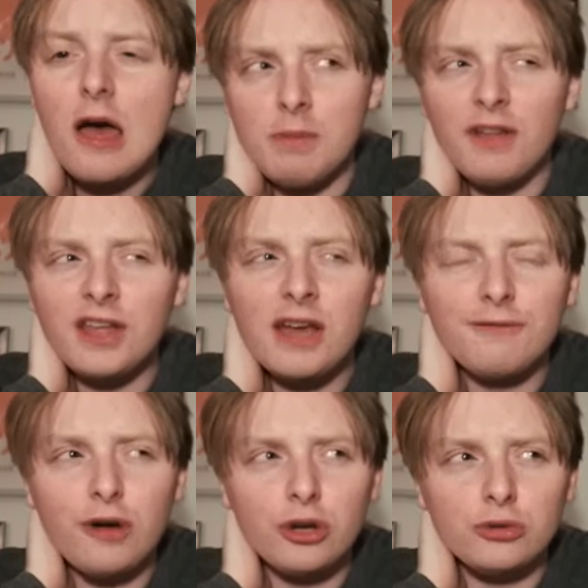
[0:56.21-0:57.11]
I think it
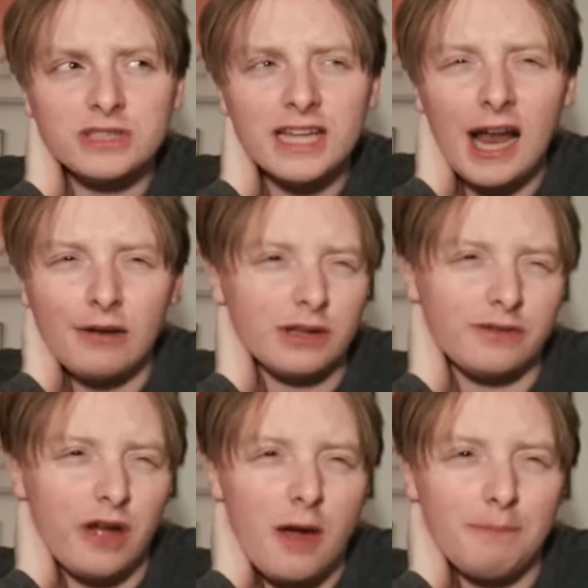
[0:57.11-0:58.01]
follows the character
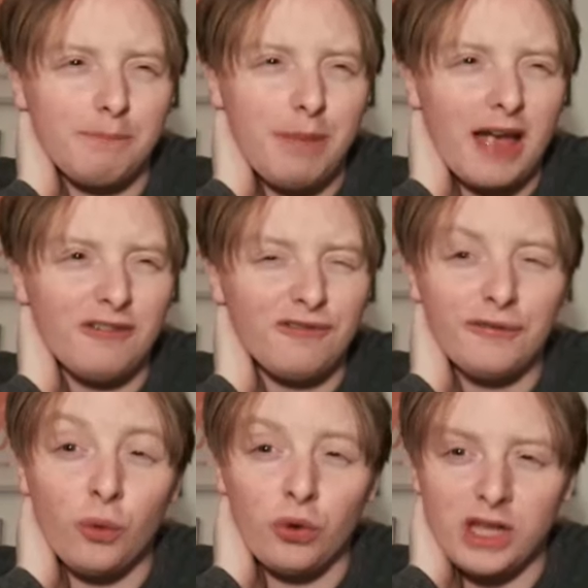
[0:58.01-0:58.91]
for about
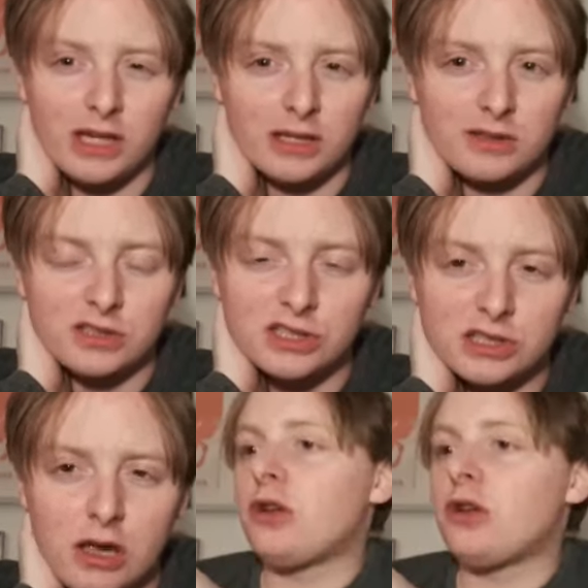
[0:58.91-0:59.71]
4 years.